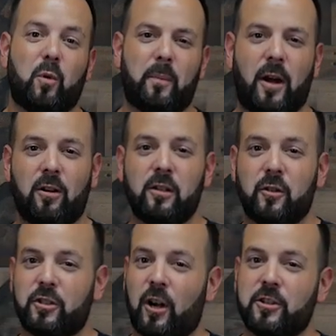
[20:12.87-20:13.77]
What
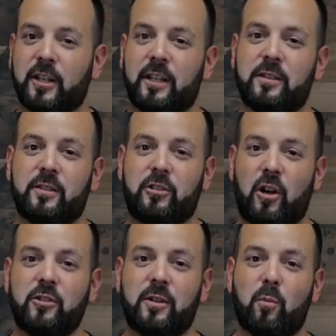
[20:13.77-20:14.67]
parallel charging is, is
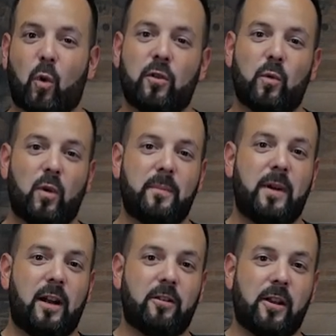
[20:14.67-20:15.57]
charging more than one
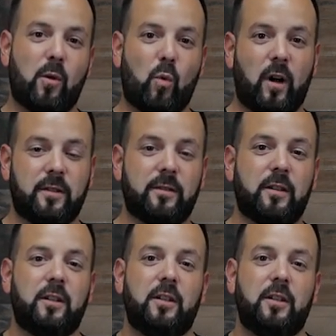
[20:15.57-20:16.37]
battery at once.